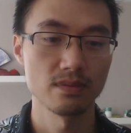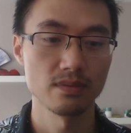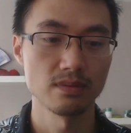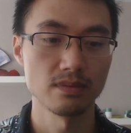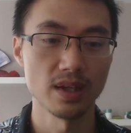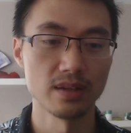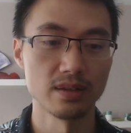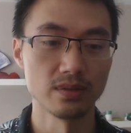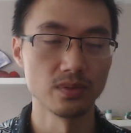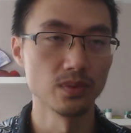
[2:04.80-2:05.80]

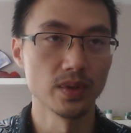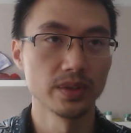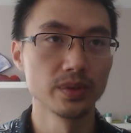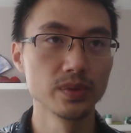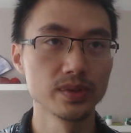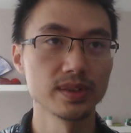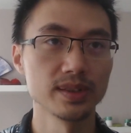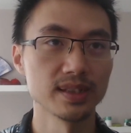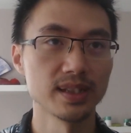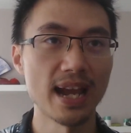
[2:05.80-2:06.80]
then what use does
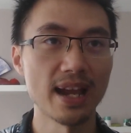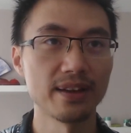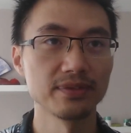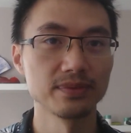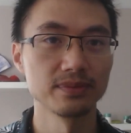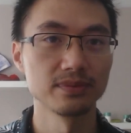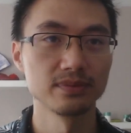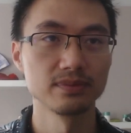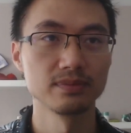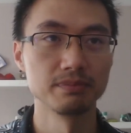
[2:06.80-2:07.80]
it have
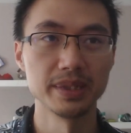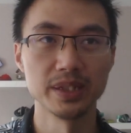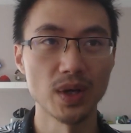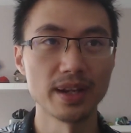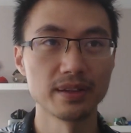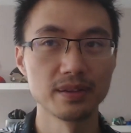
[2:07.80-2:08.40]
being right?